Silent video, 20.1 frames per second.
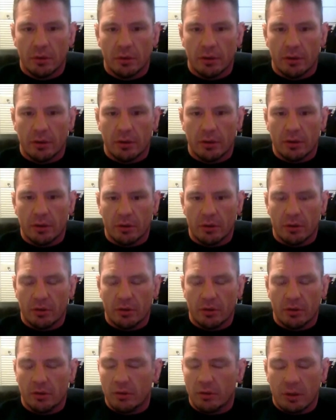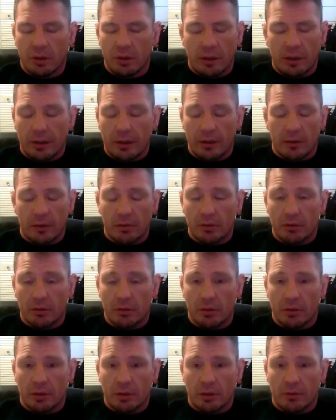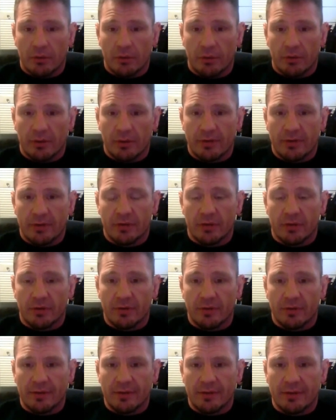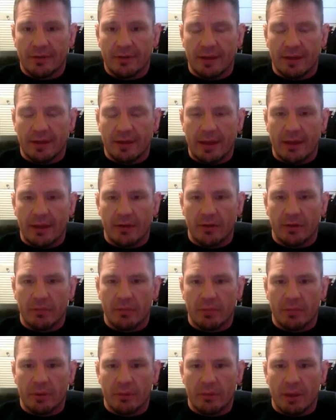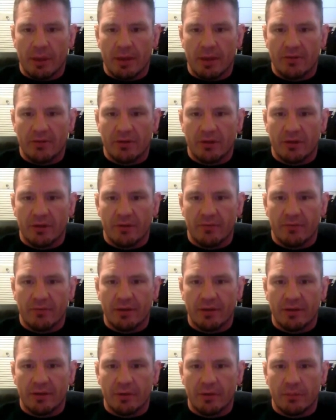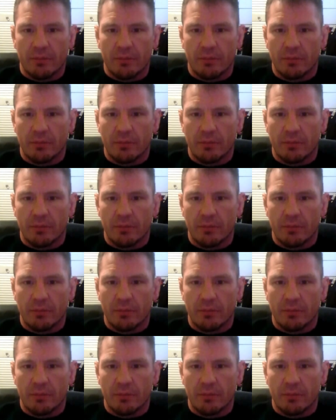You know, I really don't think that the anger and being mad is going to affect him.